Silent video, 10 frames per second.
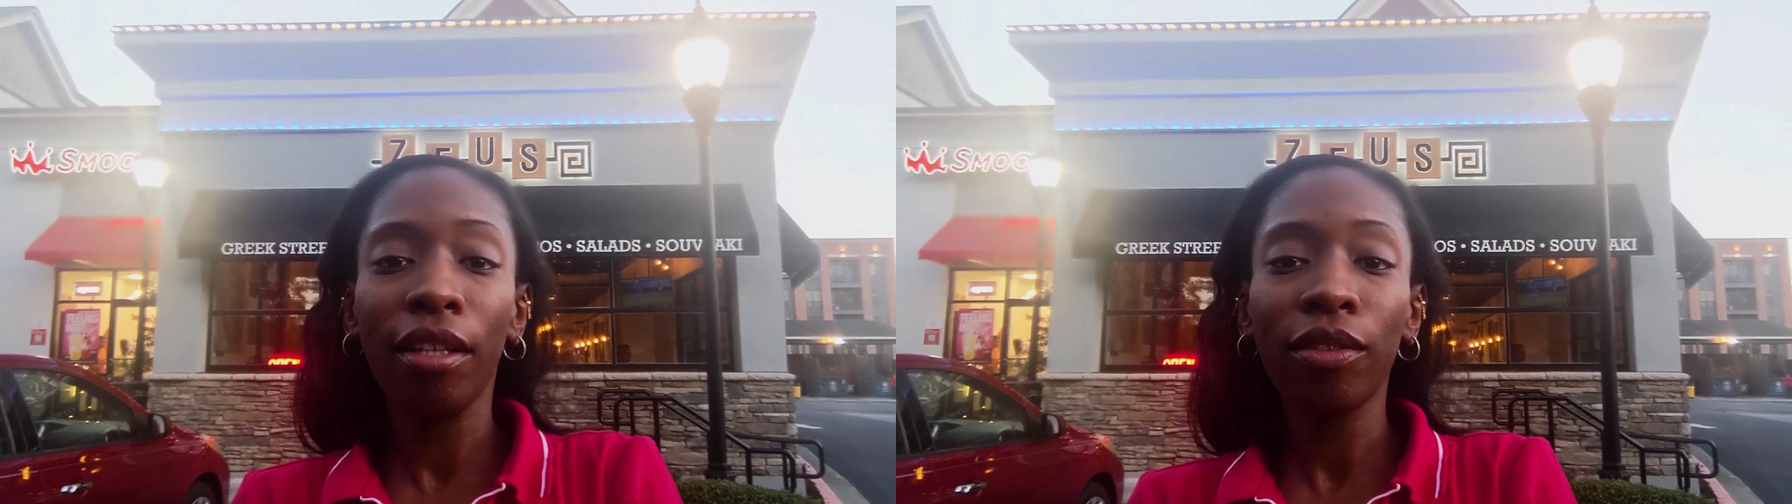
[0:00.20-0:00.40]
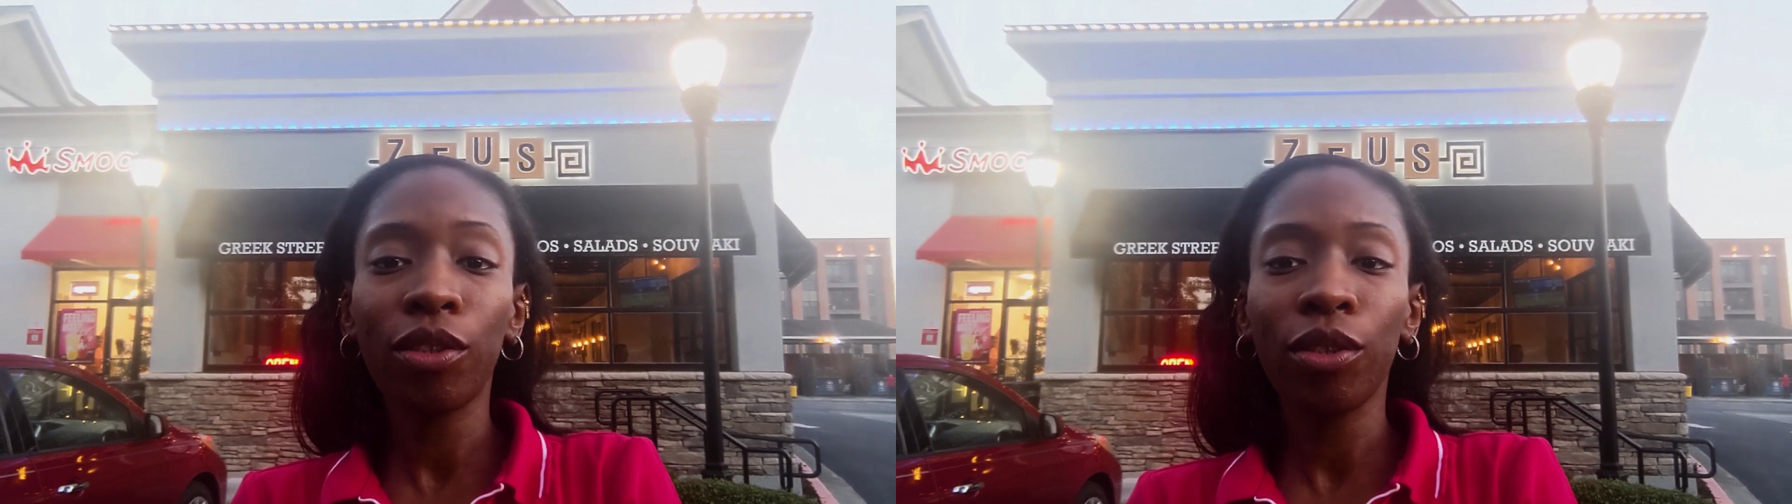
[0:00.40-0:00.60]

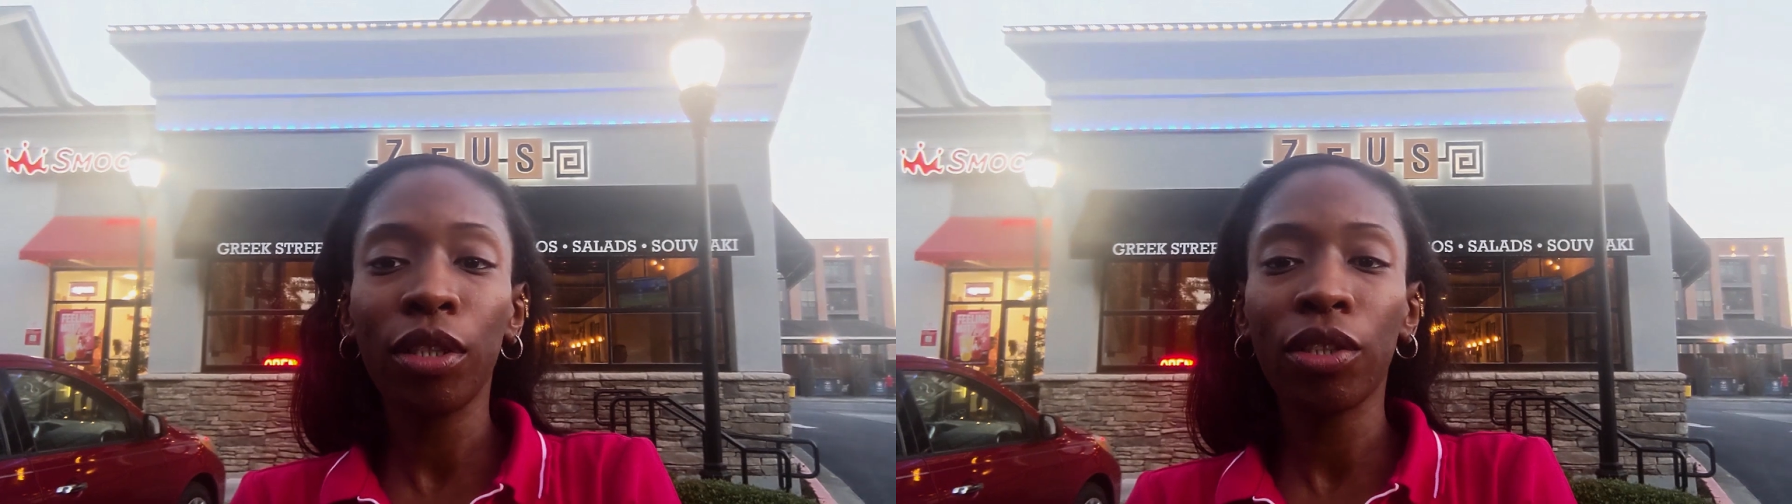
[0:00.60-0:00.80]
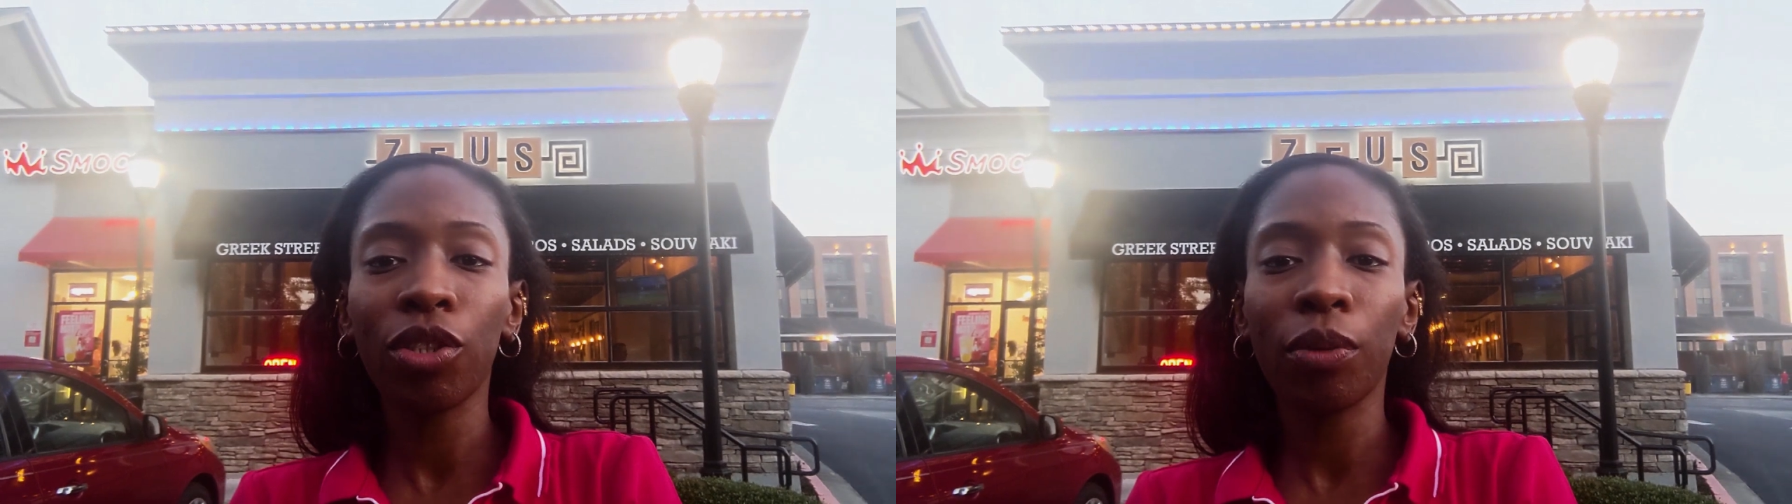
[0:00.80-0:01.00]
thanks for
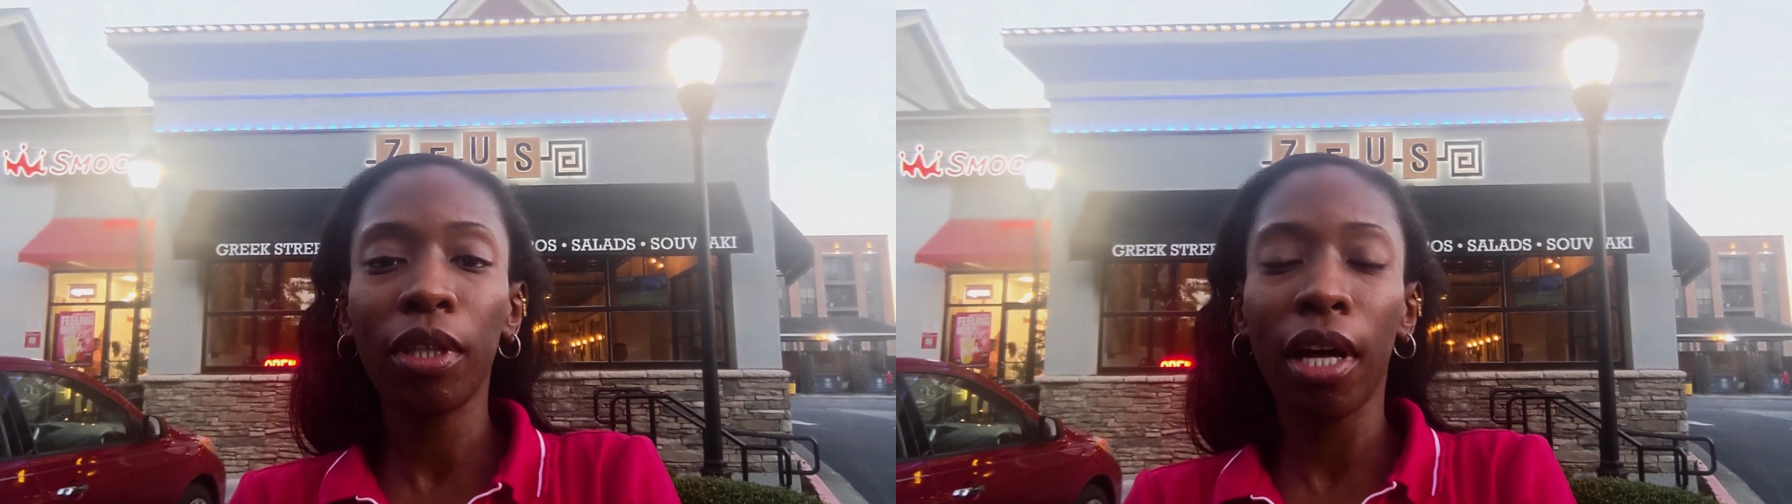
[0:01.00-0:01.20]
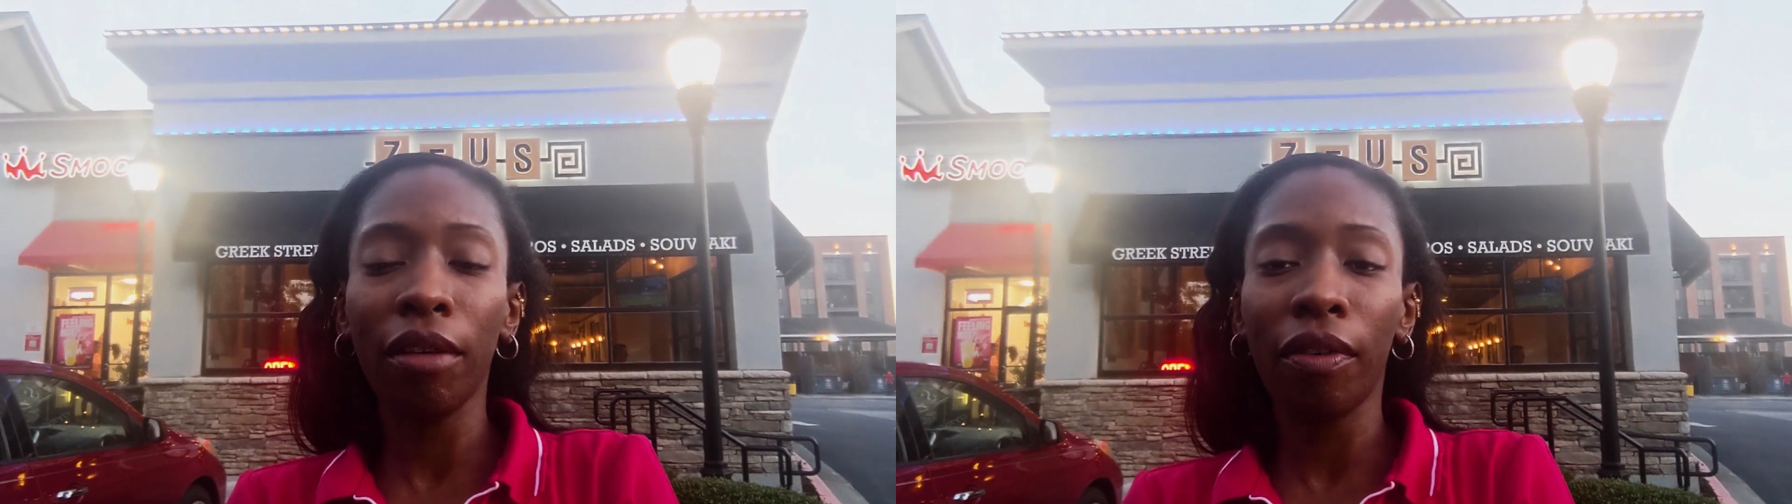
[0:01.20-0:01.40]
tuning into
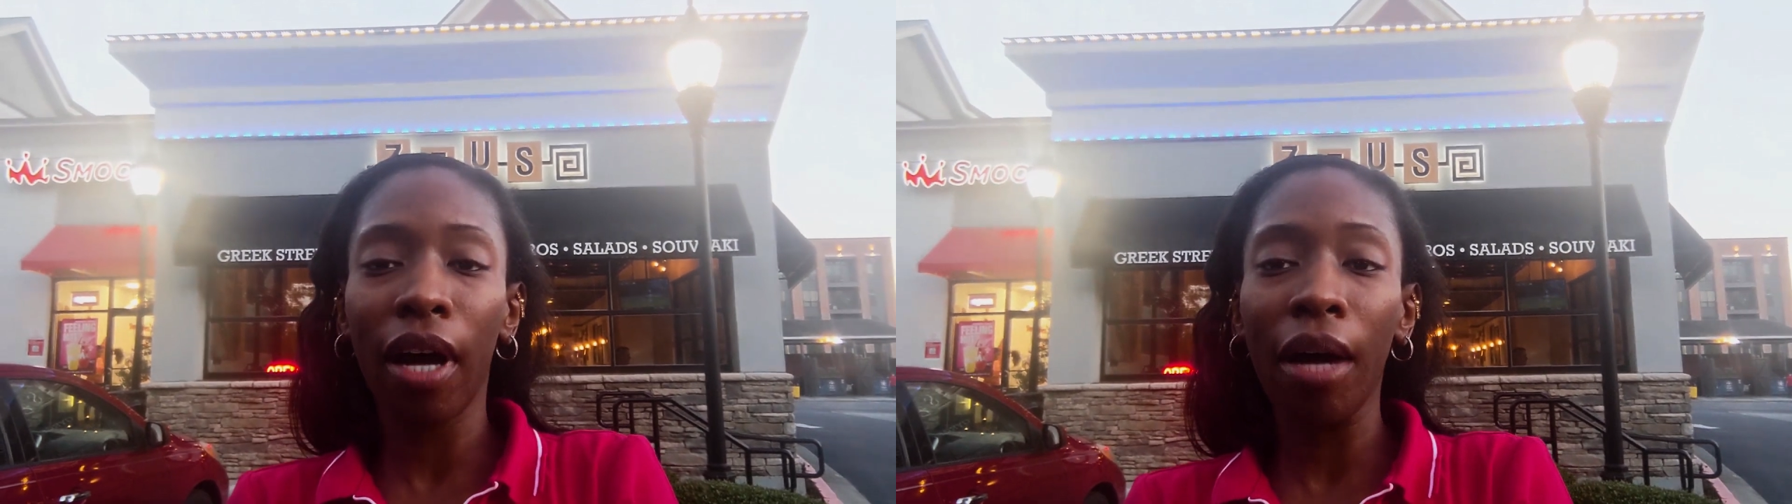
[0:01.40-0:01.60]
Street Life.